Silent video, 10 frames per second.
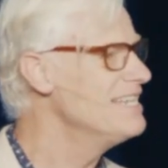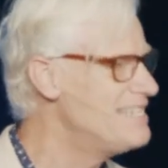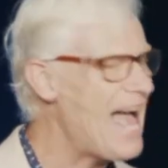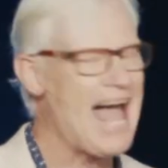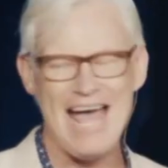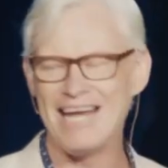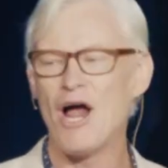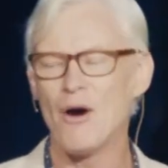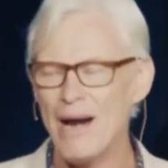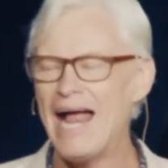dad
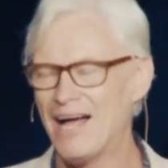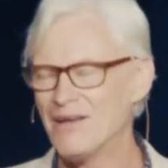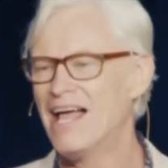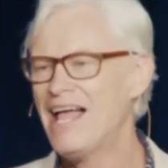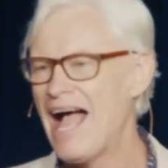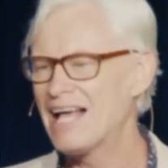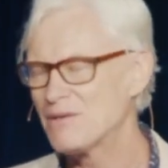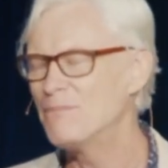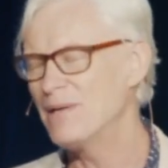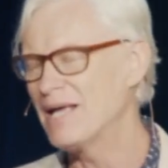around has
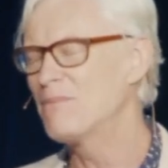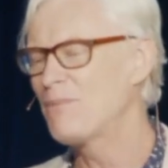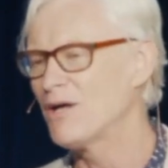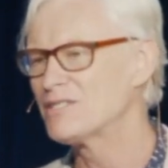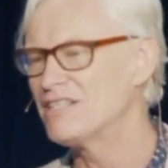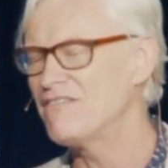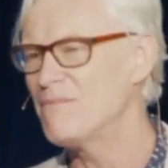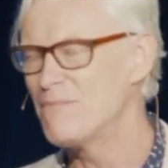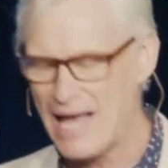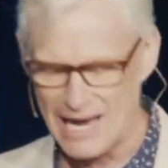a big positive
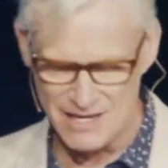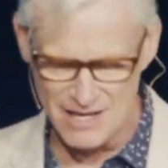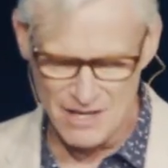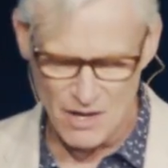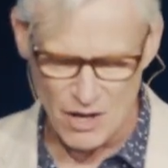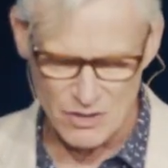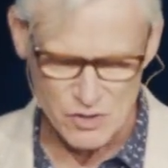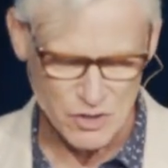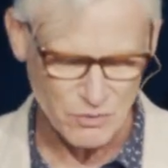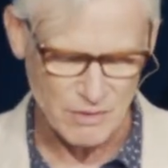impact on
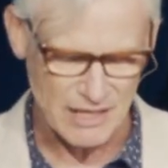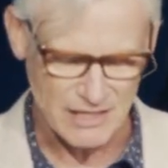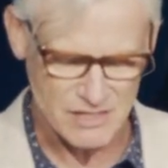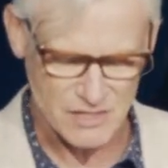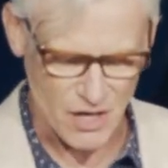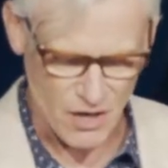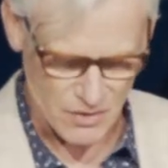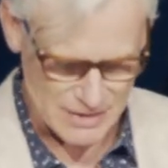children. And so